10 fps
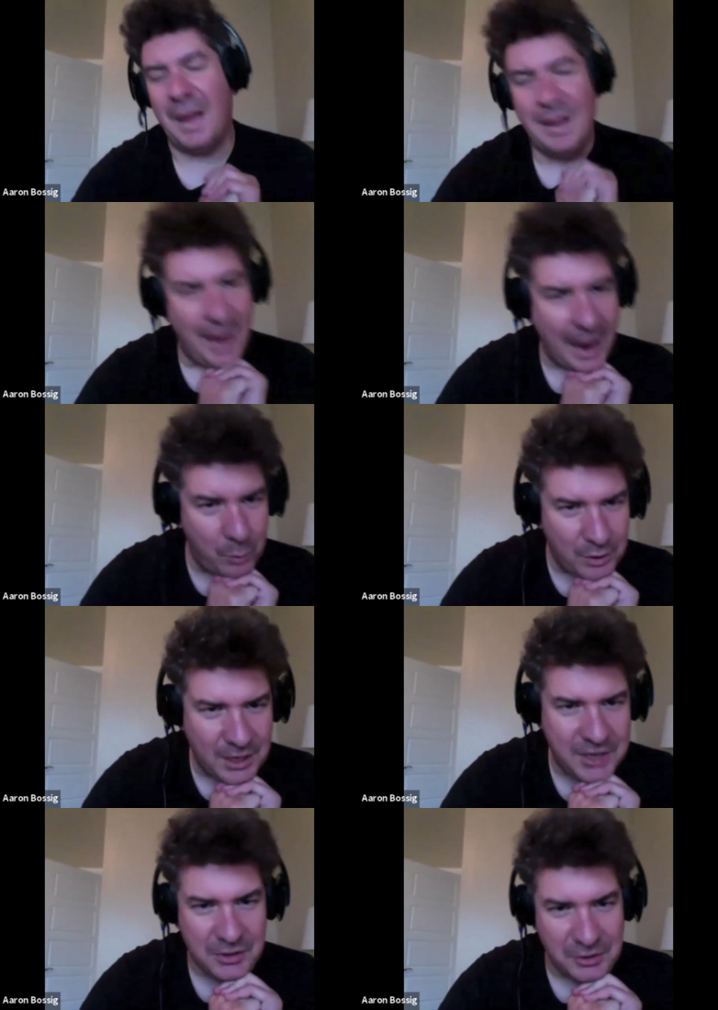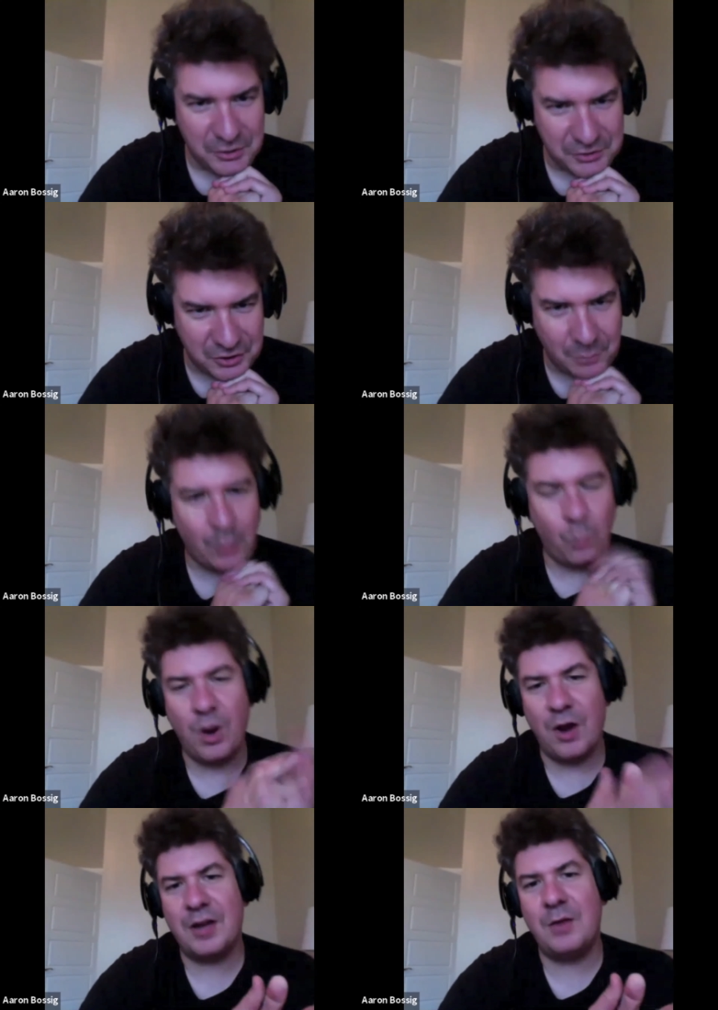I want to cut you loose soon, but
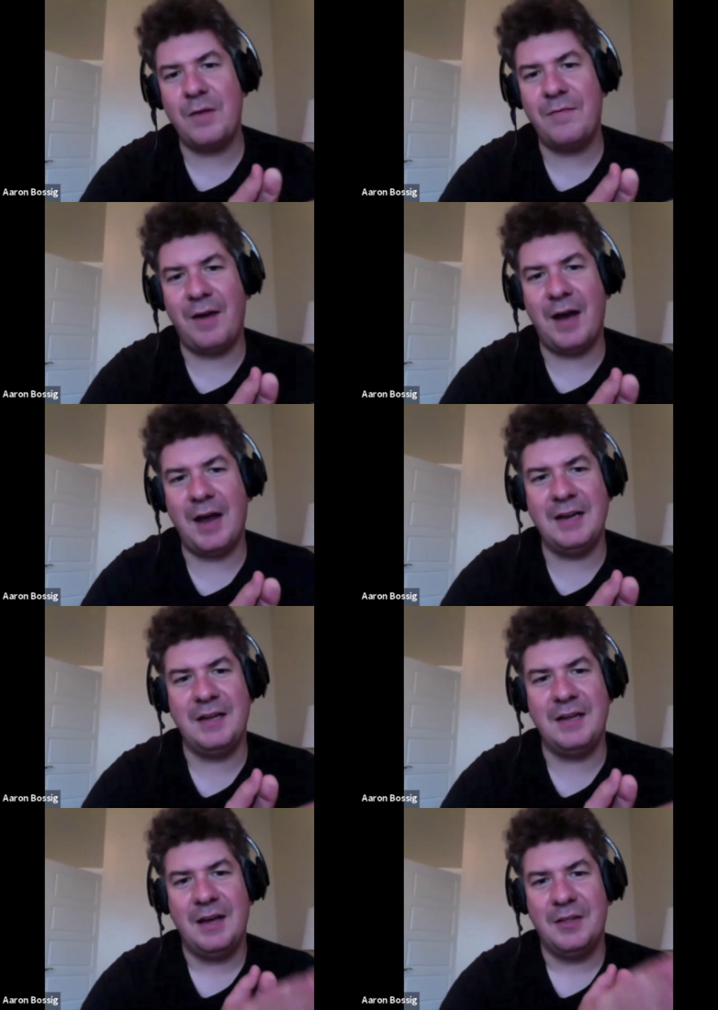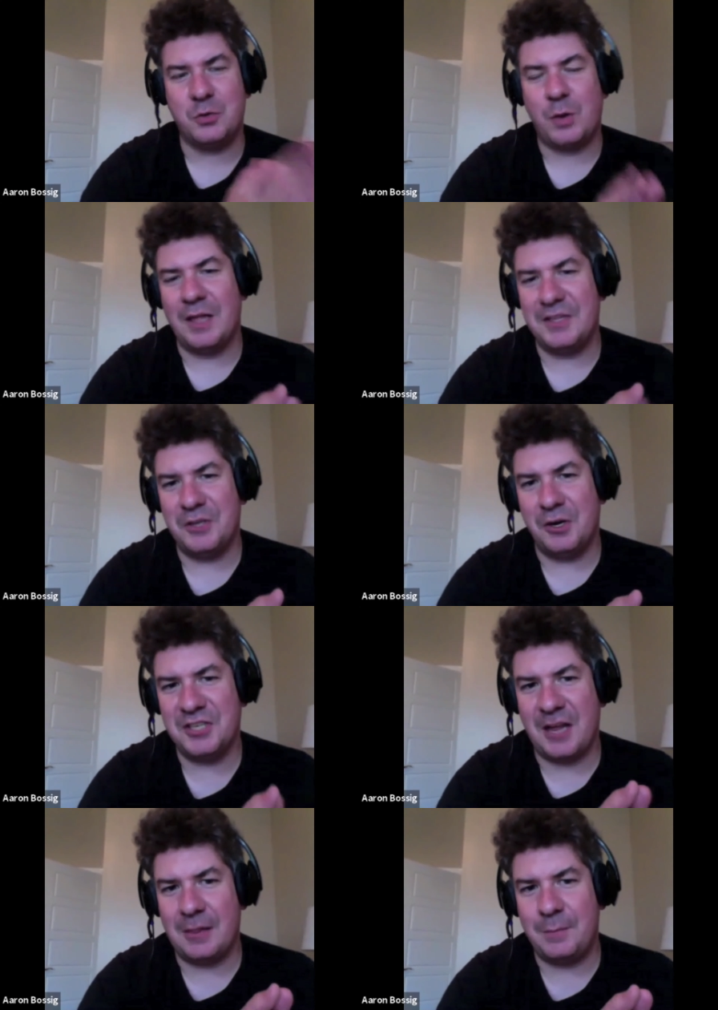where can we find the Twilight Zone
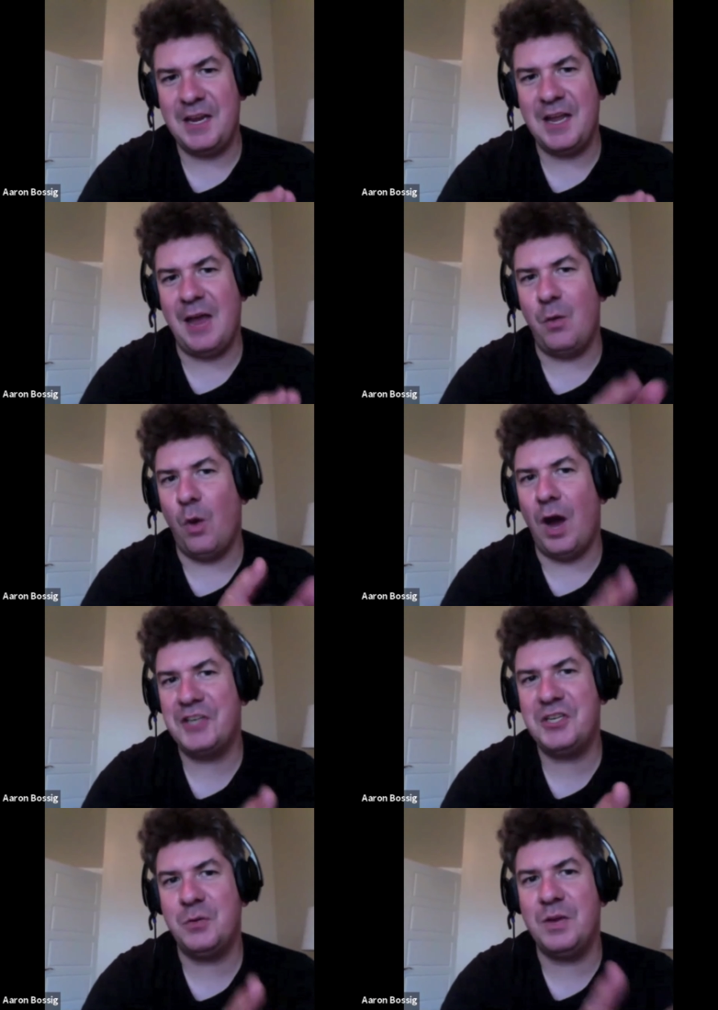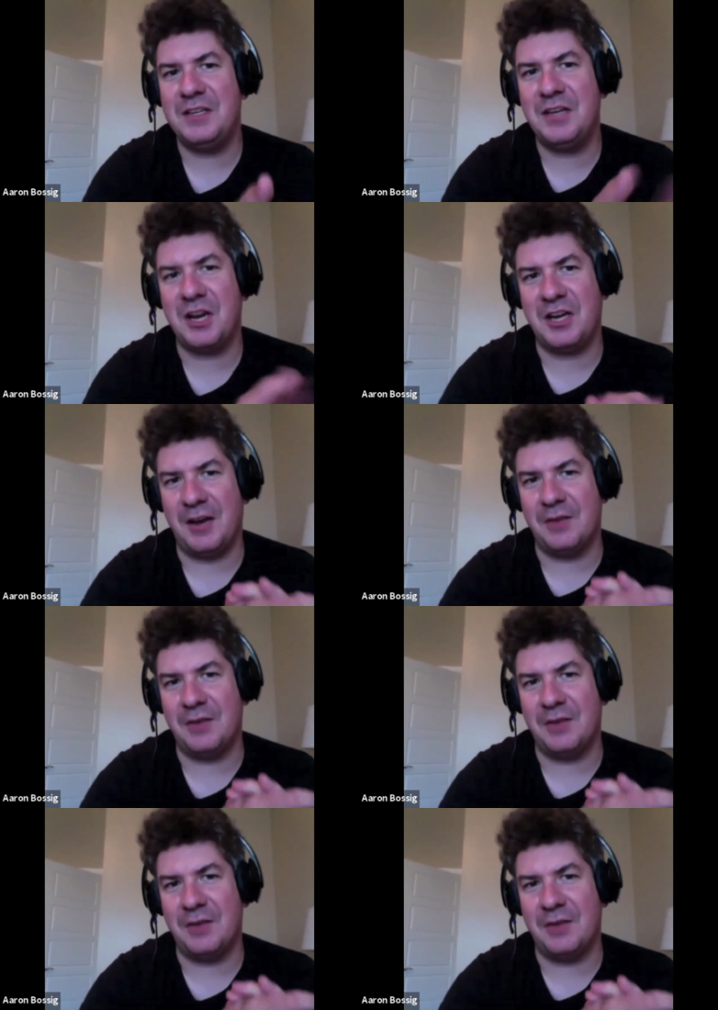Encyclopedia and why should we check it out?